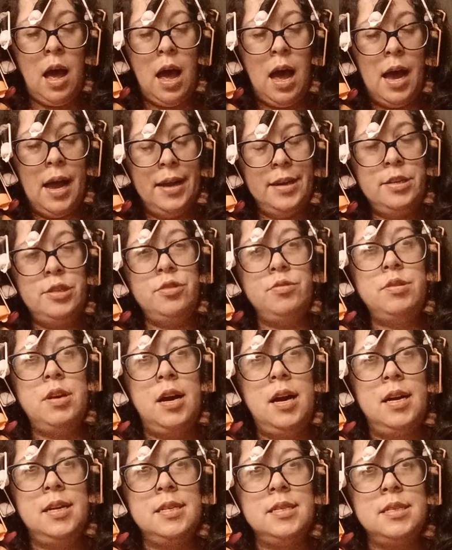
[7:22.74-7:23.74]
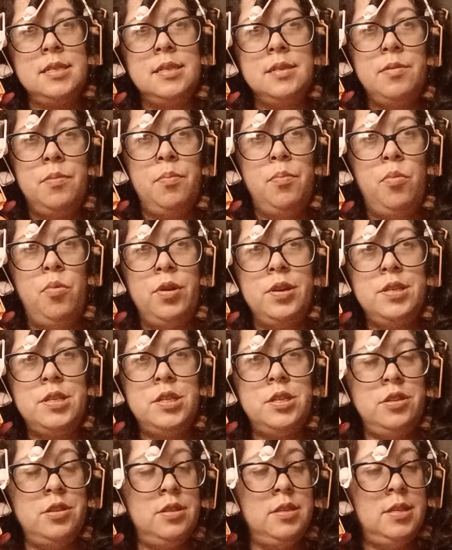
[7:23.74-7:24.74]
I do not
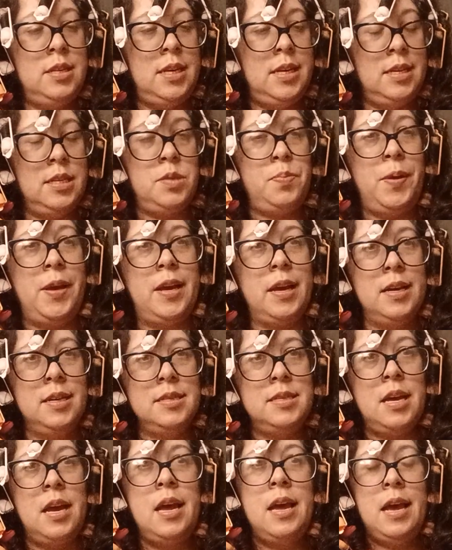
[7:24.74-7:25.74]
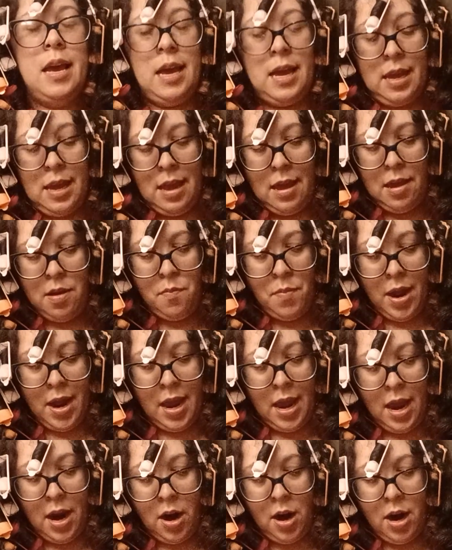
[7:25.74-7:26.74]
moisten these because, again, my
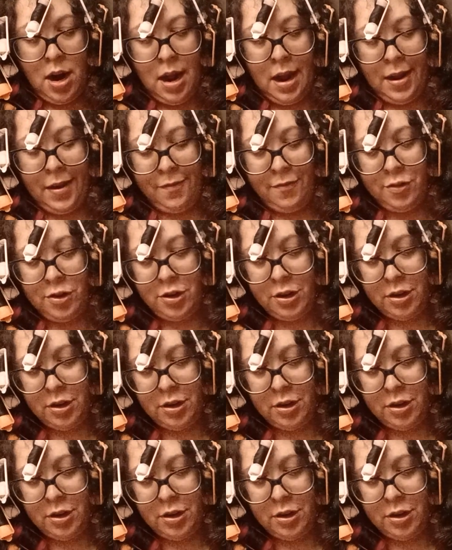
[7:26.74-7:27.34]
hair,